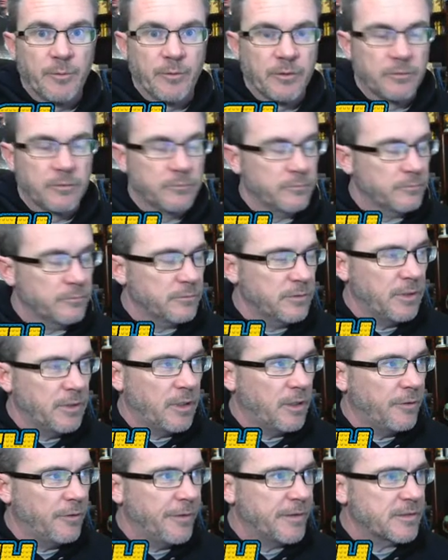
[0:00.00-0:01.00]
And you
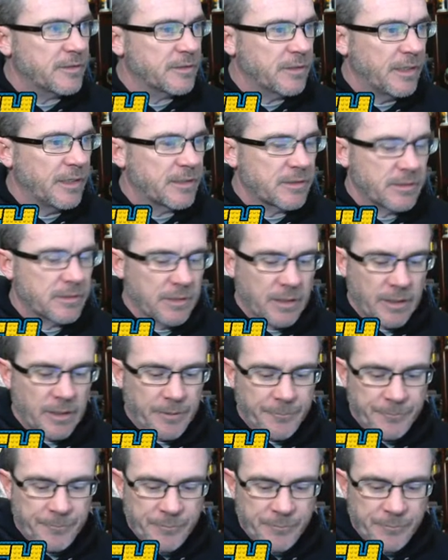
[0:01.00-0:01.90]
know, that's that's uh,